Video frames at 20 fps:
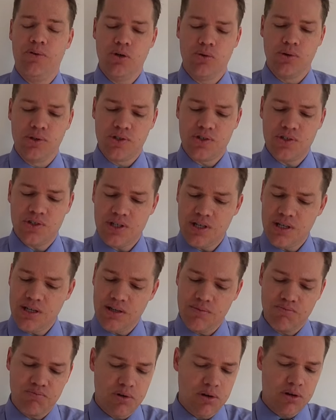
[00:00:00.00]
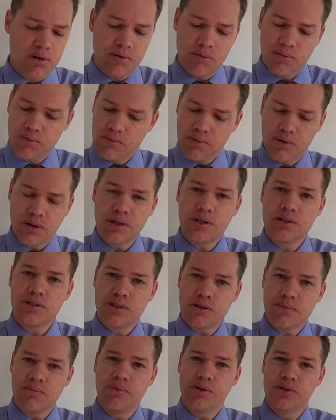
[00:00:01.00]
you'll see
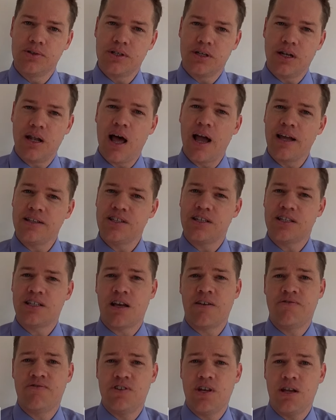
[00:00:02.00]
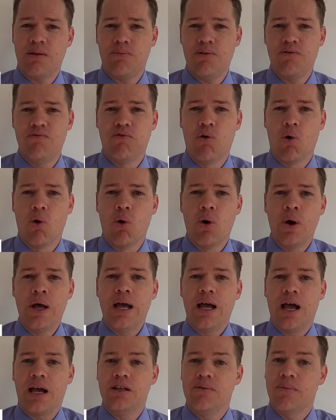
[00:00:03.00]
symbols and lines, as I've said before,
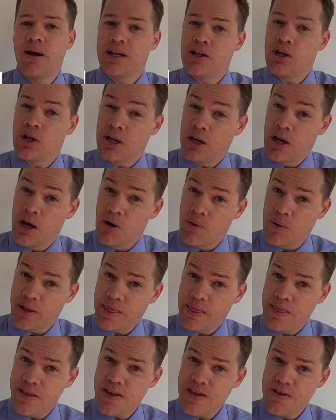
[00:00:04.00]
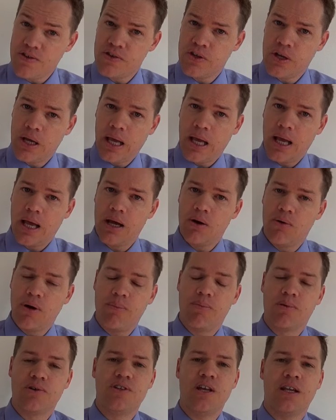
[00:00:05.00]
and you might not know what these
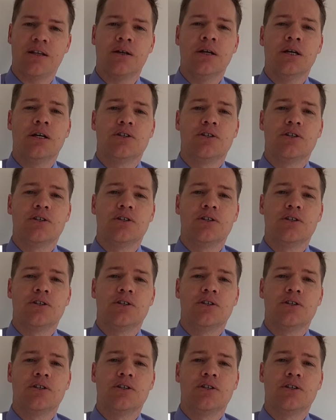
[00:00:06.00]
represent.